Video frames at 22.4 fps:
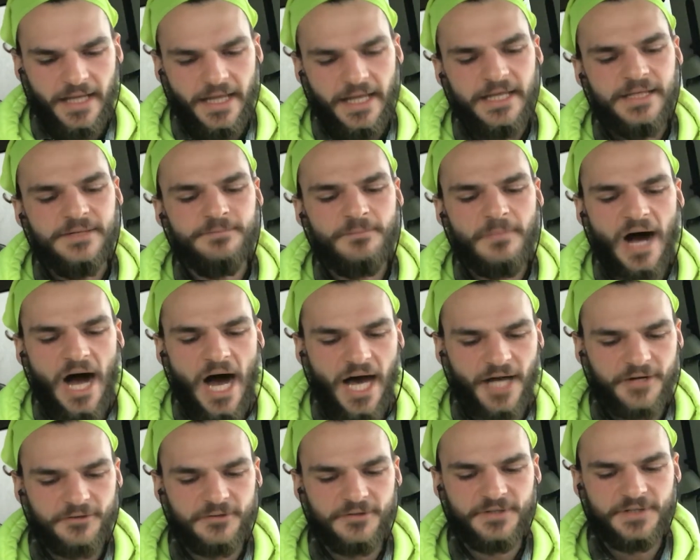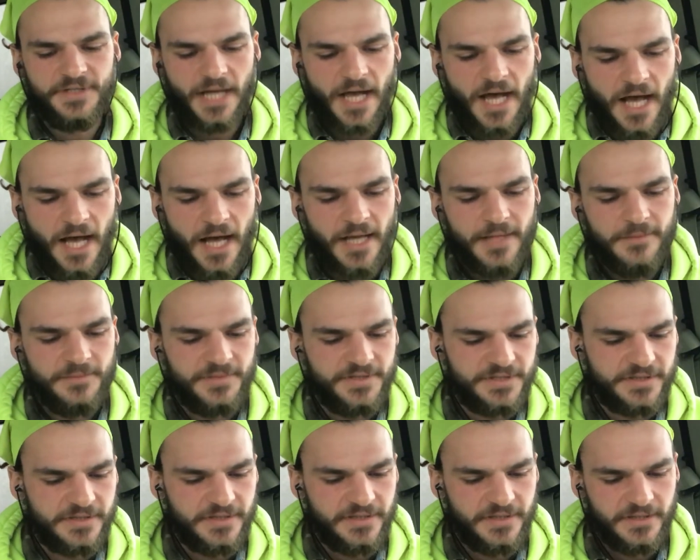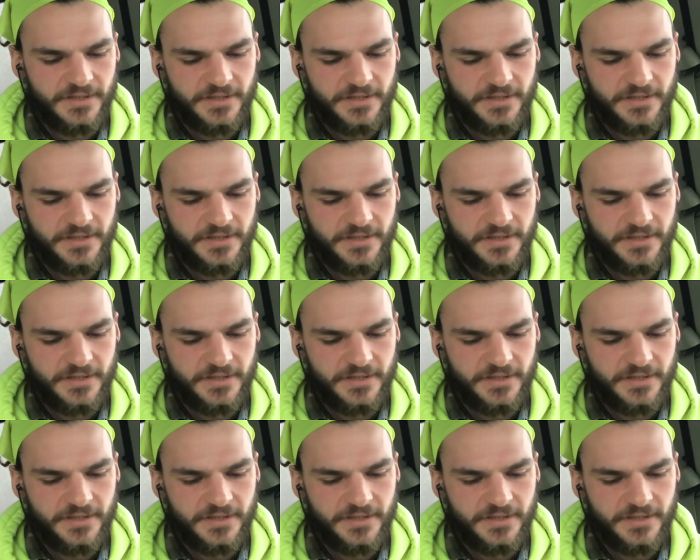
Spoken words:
in modern times.